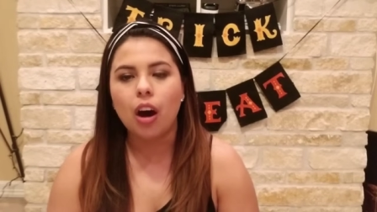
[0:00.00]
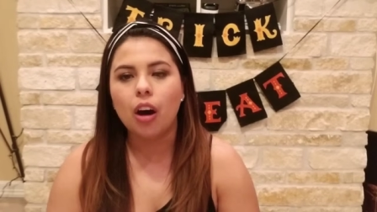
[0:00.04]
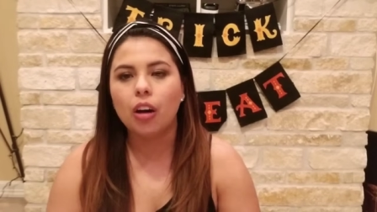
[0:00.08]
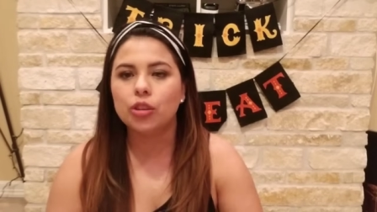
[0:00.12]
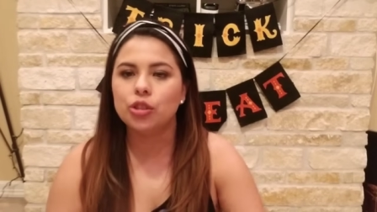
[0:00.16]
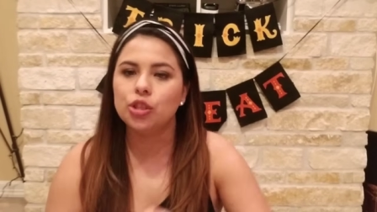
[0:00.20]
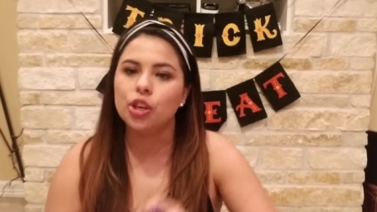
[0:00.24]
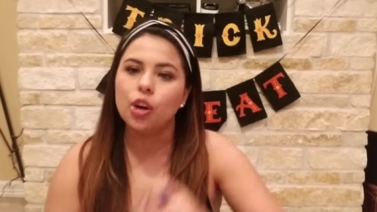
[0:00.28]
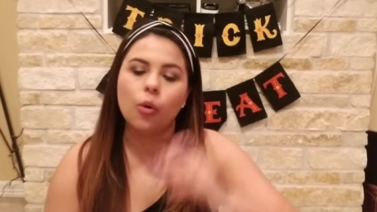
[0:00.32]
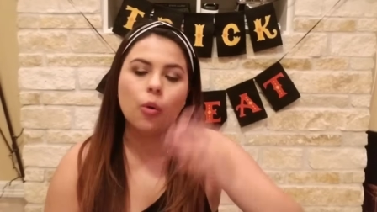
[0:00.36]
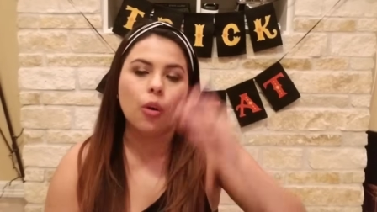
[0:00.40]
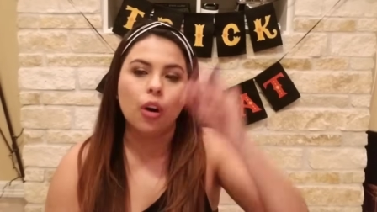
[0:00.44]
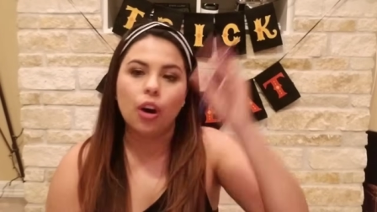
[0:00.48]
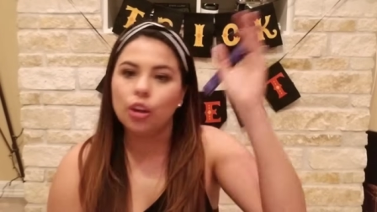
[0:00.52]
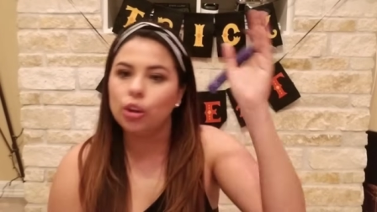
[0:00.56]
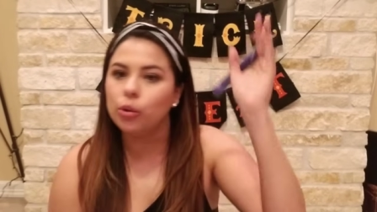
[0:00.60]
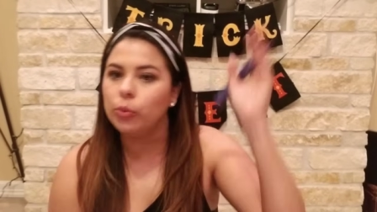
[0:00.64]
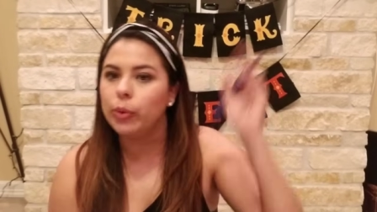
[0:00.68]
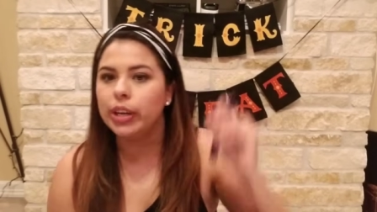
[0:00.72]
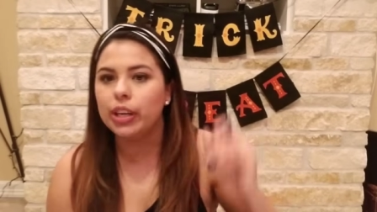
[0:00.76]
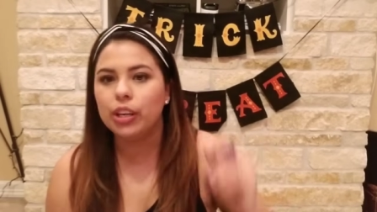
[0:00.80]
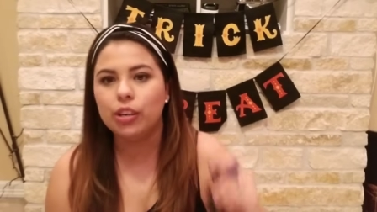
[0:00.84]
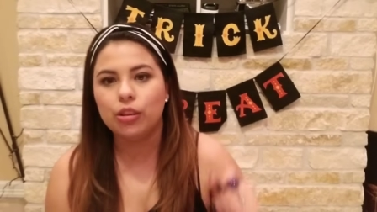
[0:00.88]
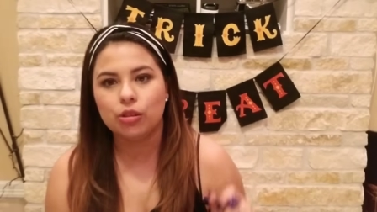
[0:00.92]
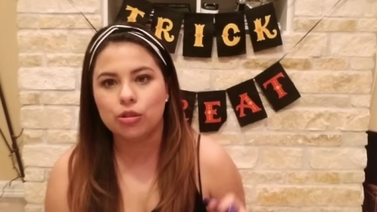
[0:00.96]
to go all the
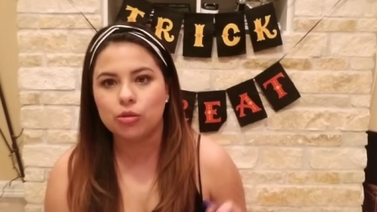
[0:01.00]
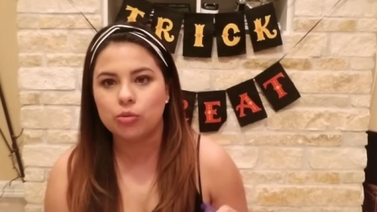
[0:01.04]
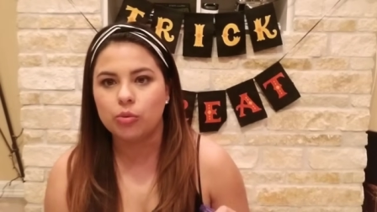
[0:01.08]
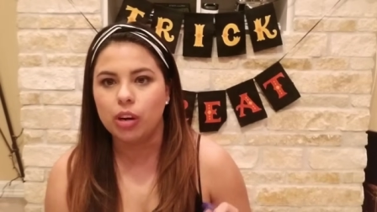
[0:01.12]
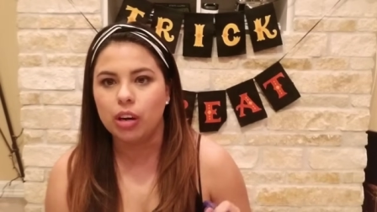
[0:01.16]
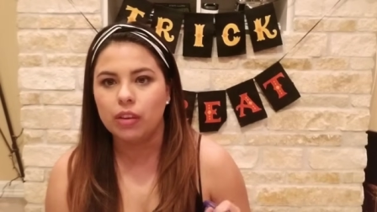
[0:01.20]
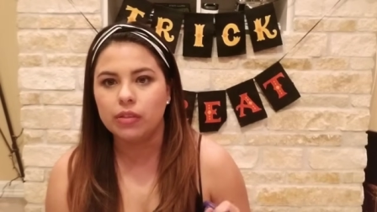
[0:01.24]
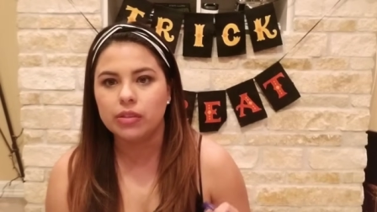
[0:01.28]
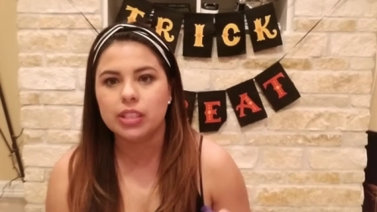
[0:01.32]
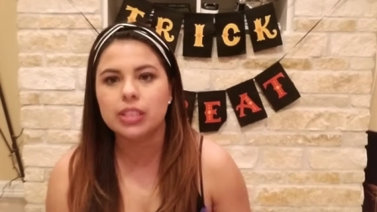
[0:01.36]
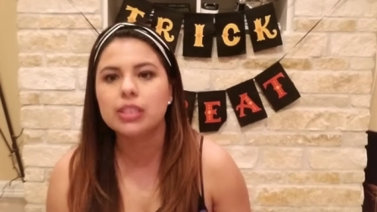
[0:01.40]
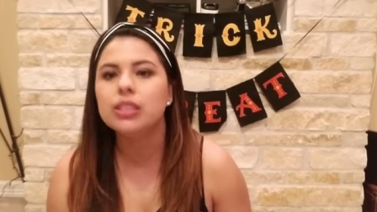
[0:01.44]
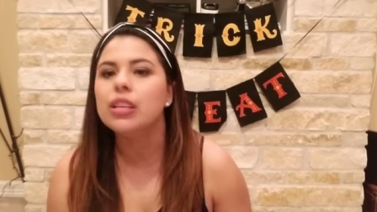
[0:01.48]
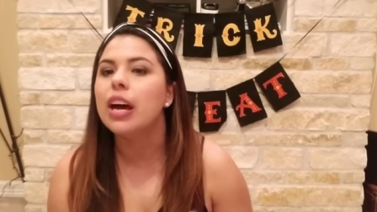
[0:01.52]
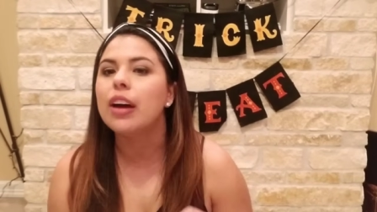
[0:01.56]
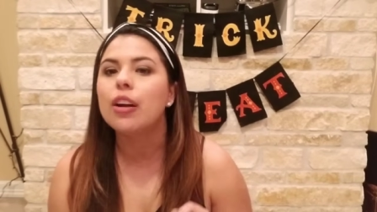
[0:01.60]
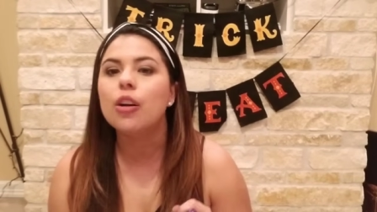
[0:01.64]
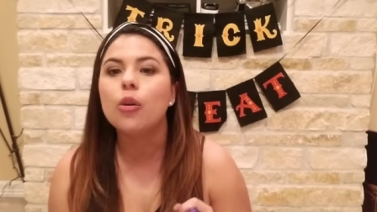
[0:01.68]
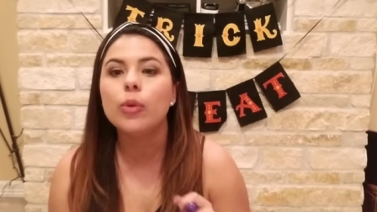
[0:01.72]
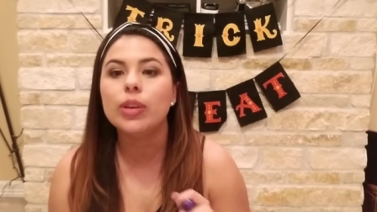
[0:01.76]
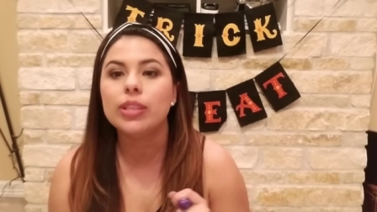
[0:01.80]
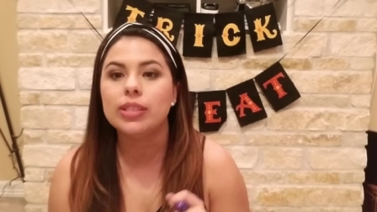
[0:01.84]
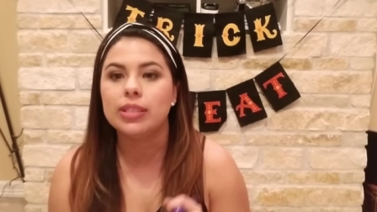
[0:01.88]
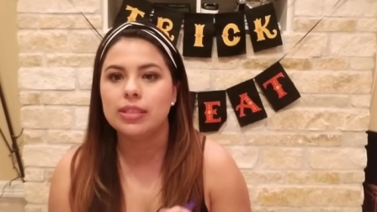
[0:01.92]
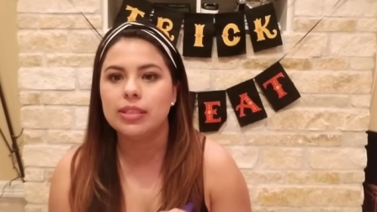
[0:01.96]
way to your 12s. It's not
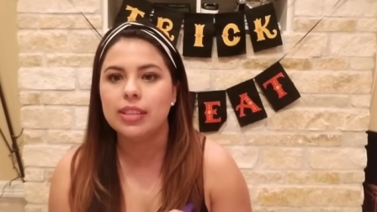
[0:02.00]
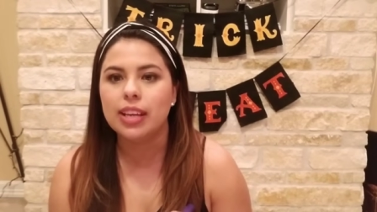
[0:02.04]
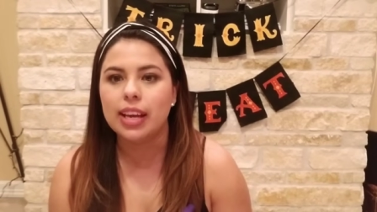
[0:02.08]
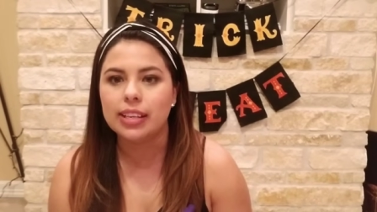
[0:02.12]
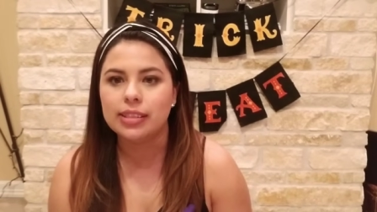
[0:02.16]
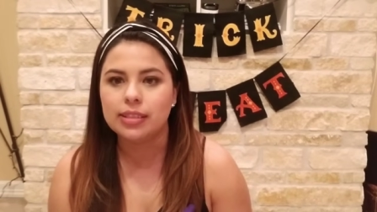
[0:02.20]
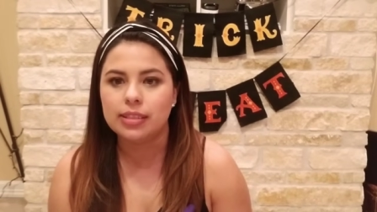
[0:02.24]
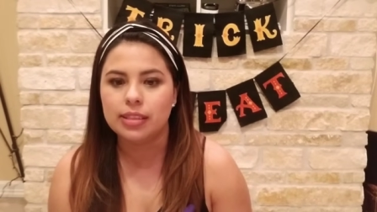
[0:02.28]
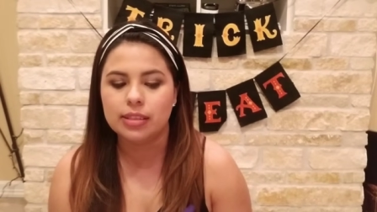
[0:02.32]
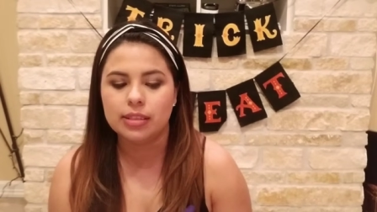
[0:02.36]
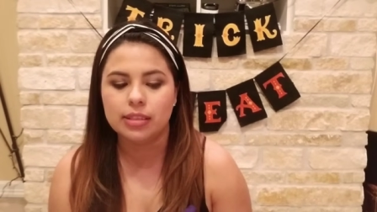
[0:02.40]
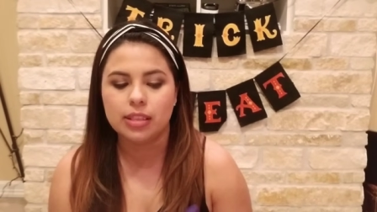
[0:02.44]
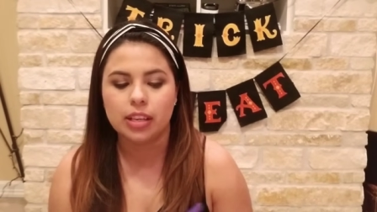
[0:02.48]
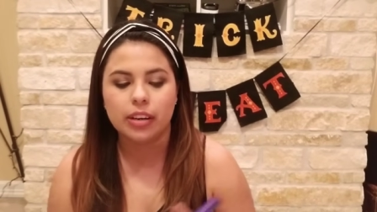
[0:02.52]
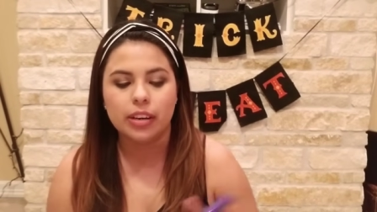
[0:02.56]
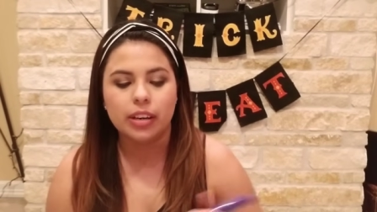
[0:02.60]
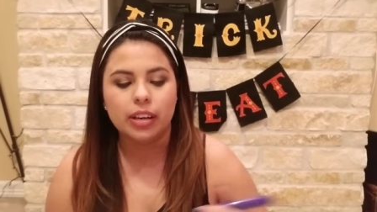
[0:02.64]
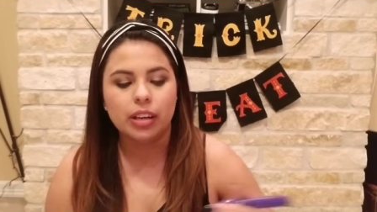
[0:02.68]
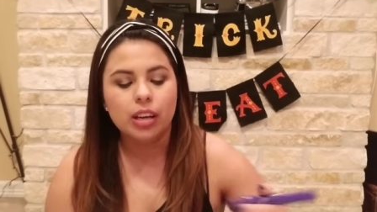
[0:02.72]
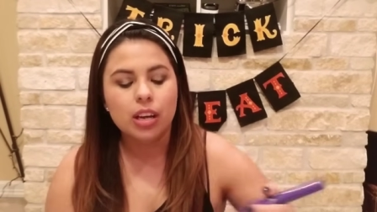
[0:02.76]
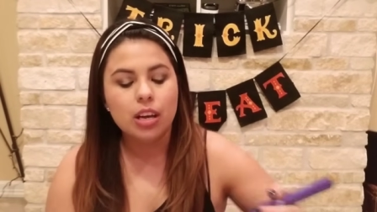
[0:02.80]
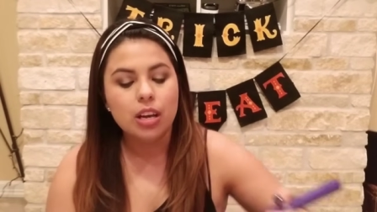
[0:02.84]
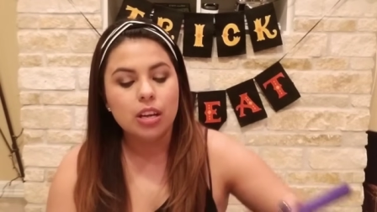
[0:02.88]
always necessary.